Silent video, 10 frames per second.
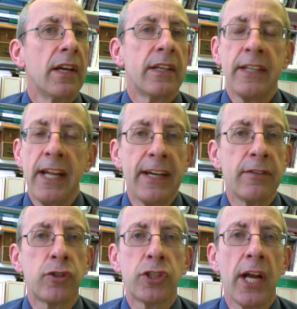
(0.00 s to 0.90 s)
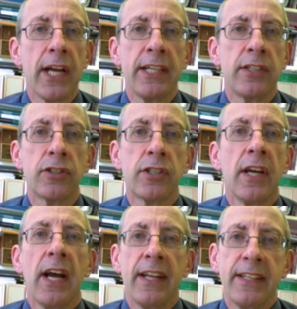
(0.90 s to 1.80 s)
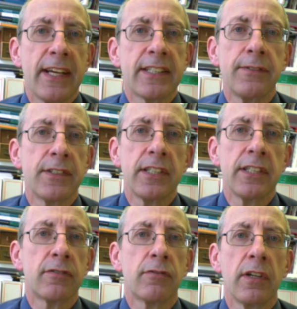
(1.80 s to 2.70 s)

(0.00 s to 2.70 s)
now changed and the activities